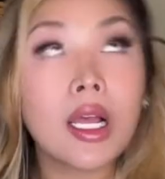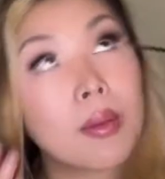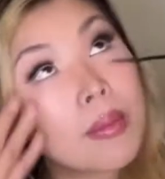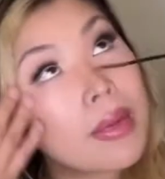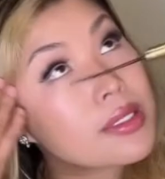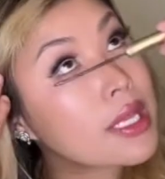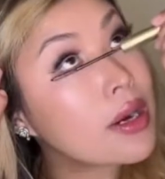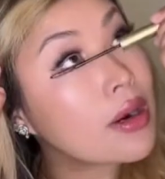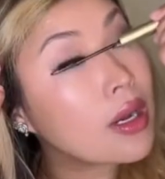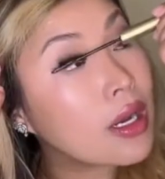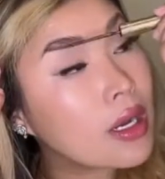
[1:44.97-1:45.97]

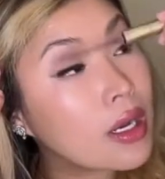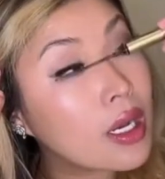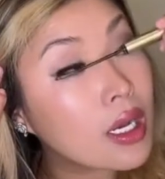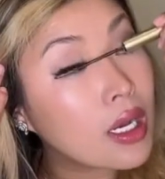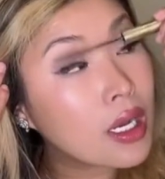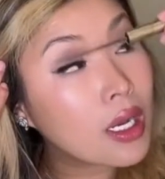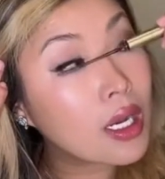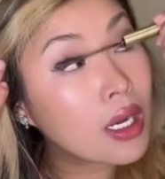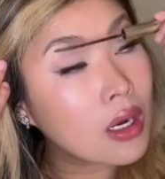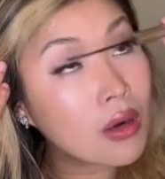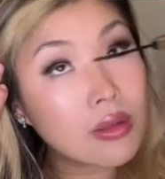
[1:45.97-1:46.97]
mascara.
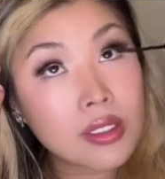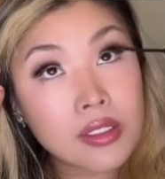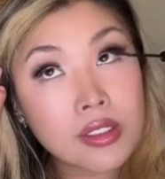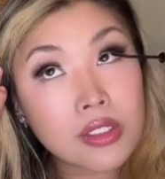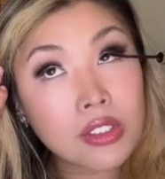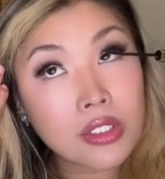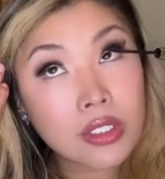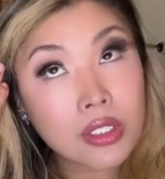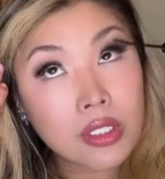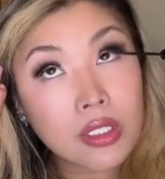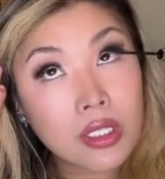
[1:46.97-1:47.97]
Oh, this is
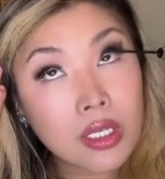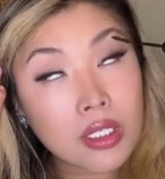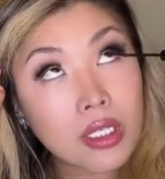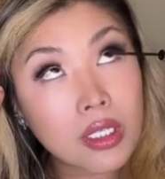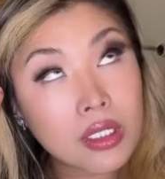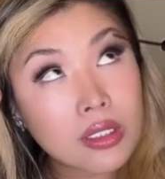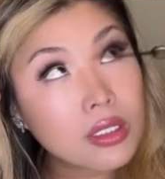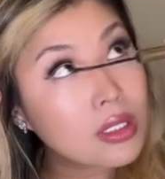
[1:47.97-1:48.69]
good. I need it.